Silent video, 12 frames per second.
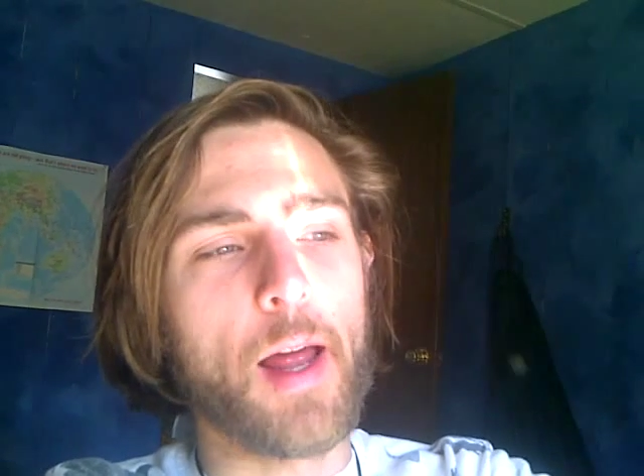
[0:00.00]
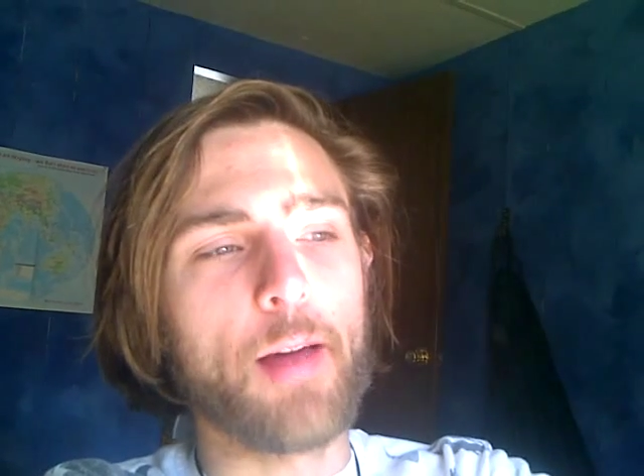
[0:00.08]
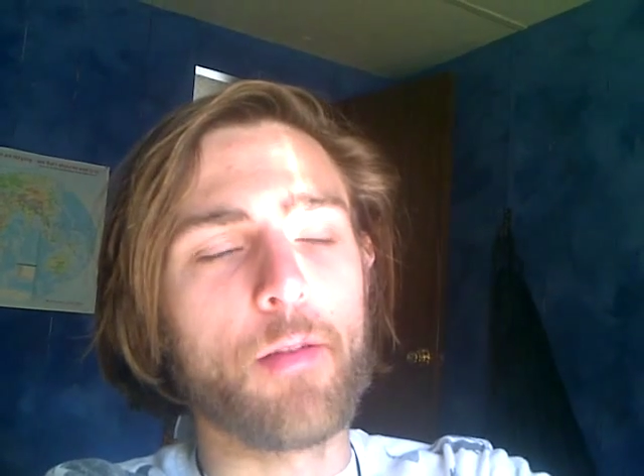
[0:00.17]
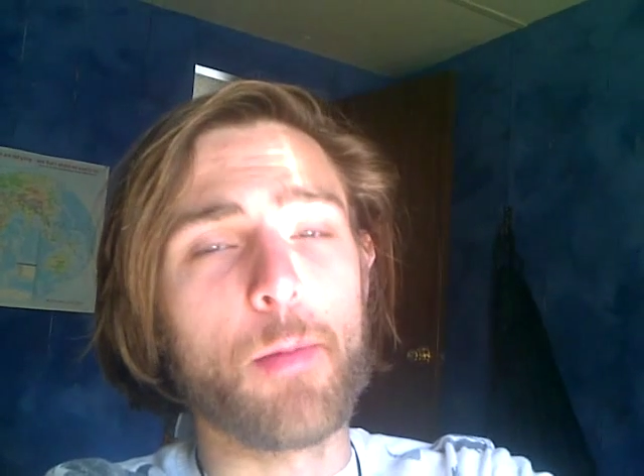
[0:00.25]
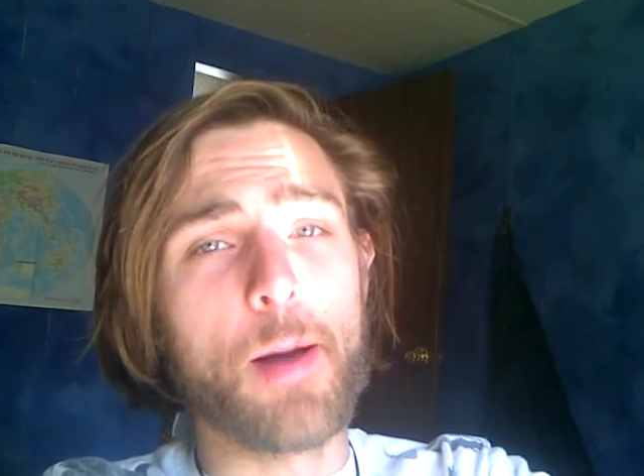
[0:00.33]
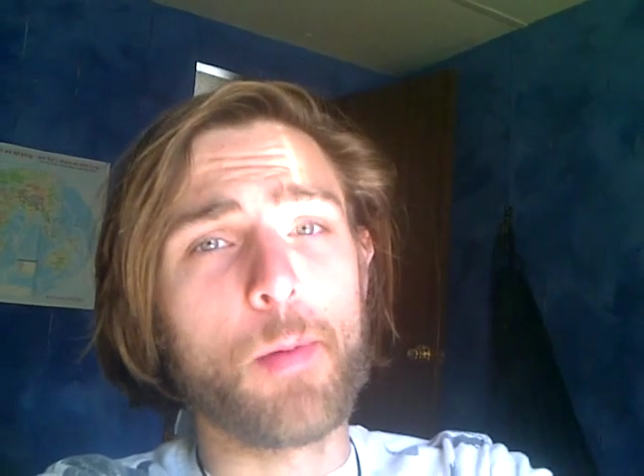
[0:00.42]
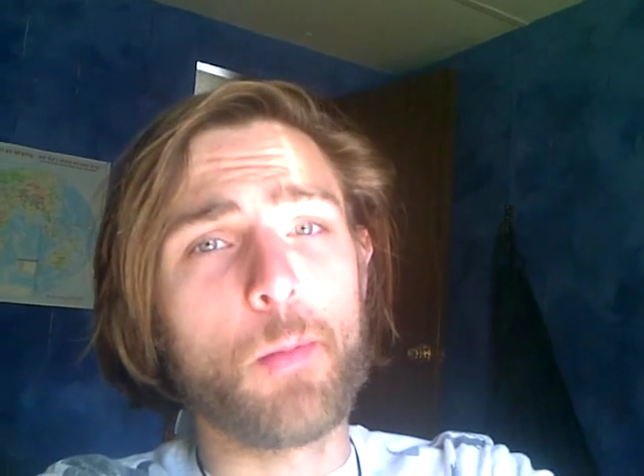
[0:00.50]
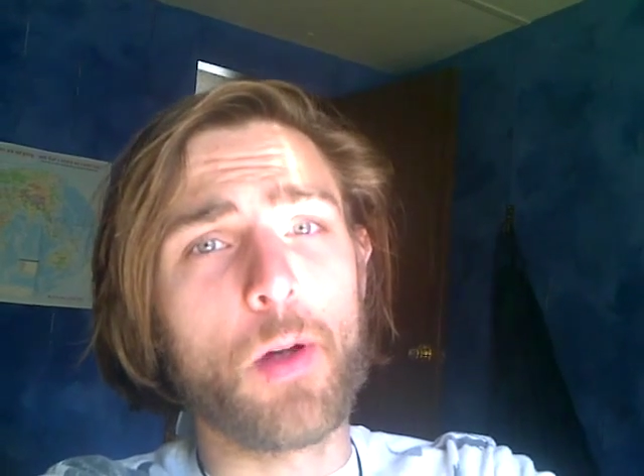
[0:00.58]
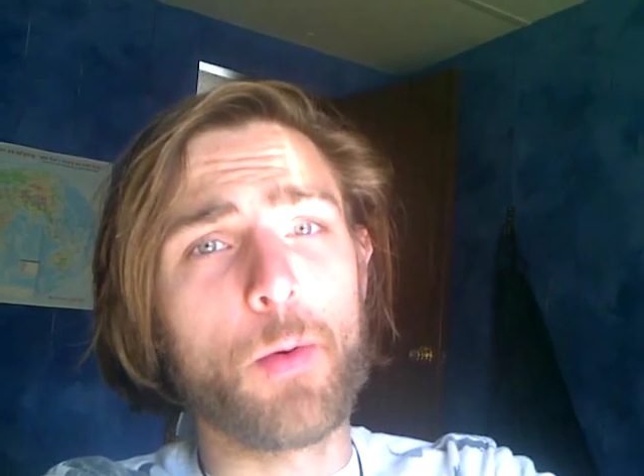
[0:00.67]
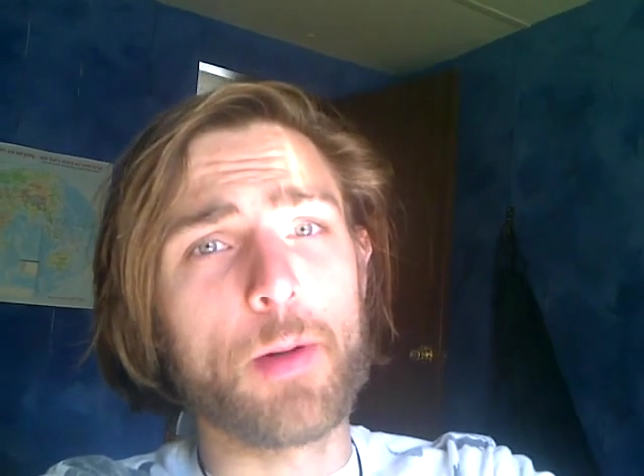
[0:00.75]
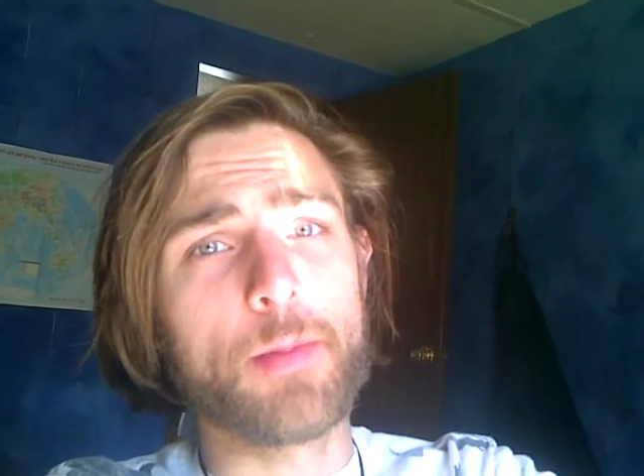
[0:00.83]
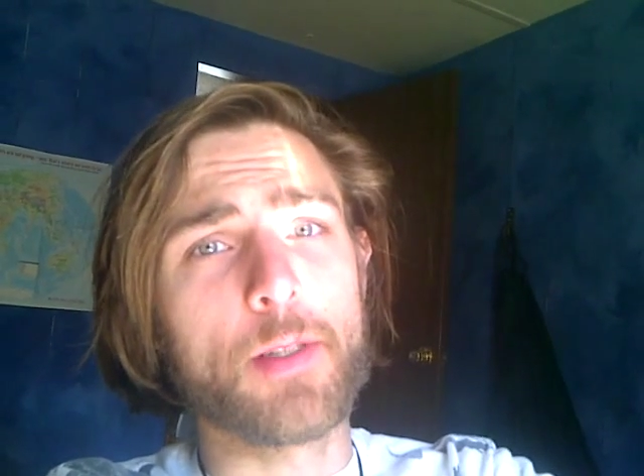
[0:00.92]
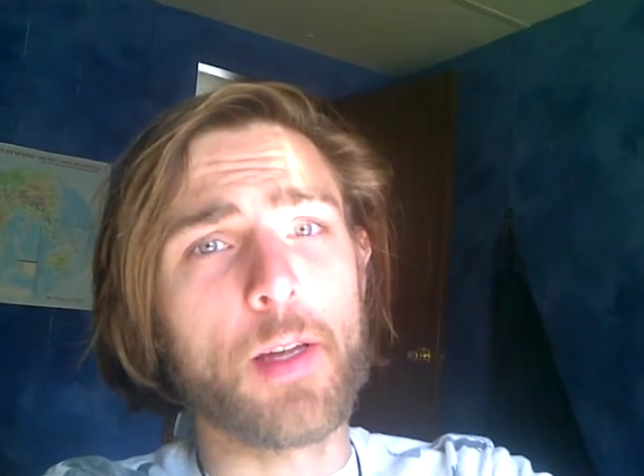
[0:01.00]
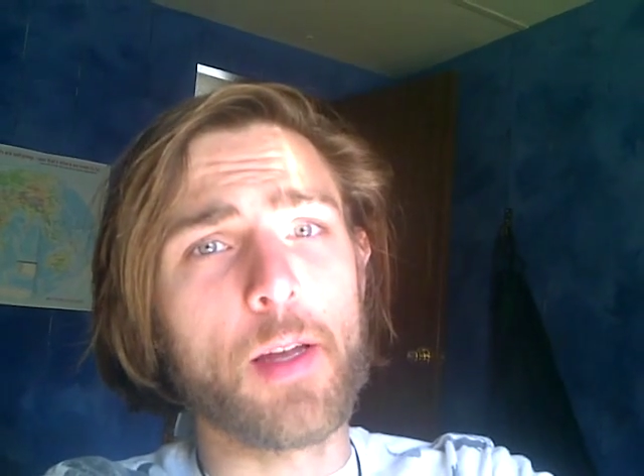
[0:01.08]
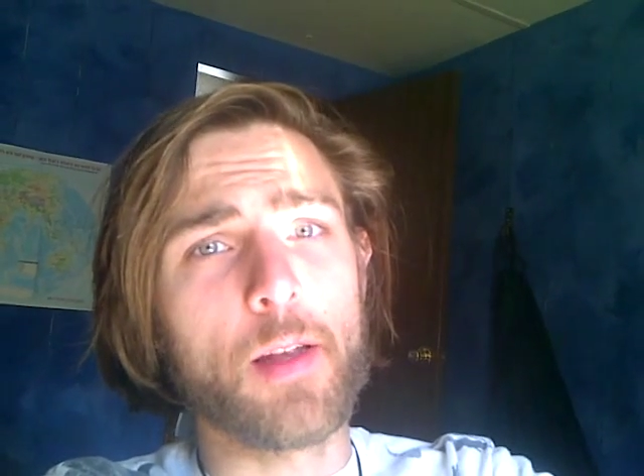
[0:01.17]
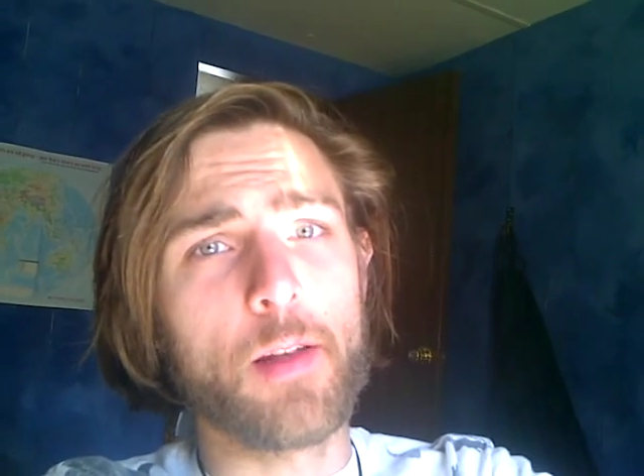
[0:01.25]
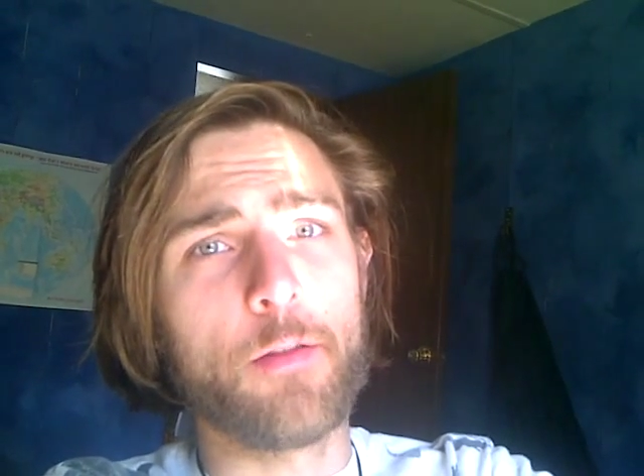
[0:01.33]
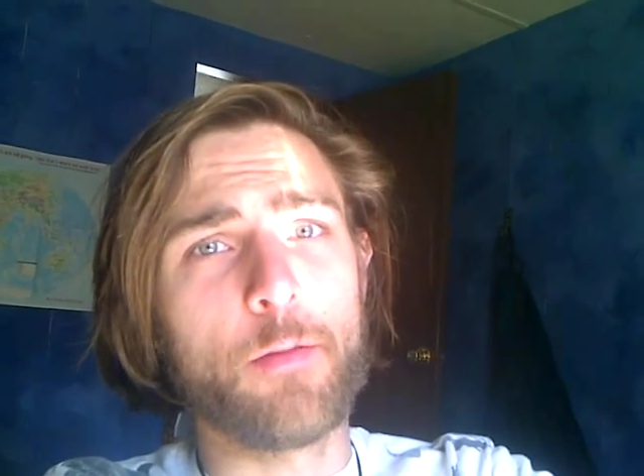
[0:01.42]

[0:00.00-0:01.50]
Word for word: I have them up on my website